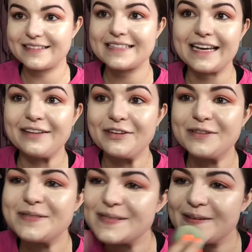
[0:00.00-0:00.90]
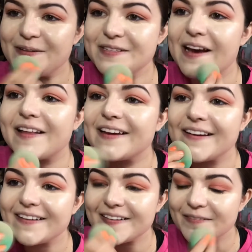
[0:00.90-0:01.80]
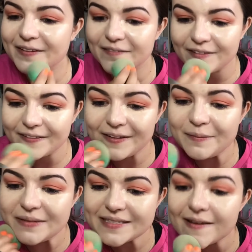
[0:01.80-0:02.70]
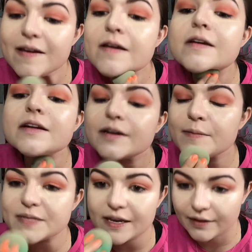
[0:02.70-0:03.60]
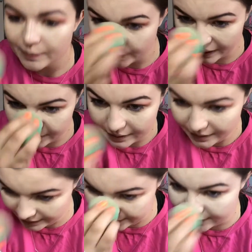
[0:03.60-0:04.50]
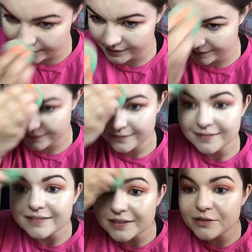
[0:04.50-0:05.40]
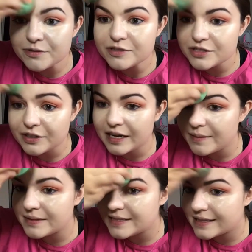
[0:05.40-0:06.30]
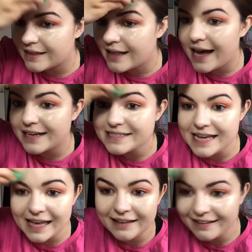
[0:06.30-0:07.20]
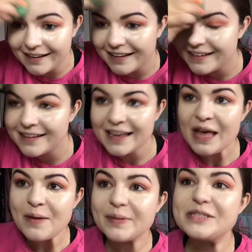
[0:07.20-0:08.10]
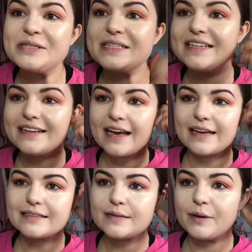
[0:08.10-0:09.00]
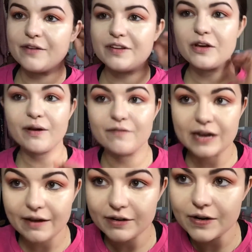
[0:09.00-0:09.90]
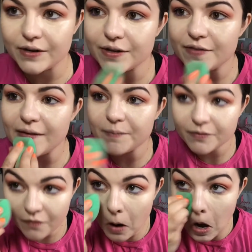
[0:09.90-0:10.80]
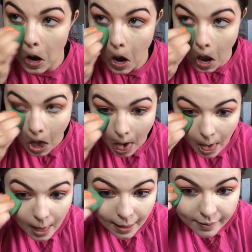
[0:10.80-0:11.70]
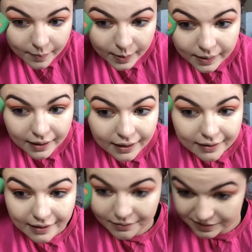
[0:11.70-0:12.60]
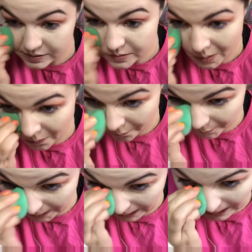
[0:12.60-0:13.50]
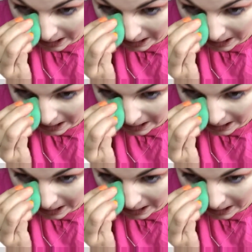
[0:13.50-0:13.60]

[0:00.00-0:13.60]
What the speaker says: Taylor's, or Talia, whatever her name is. Her name is Taylor, but her username is that Taylor. But she did an ASMR video. I've never heard of that before, but that was so funny.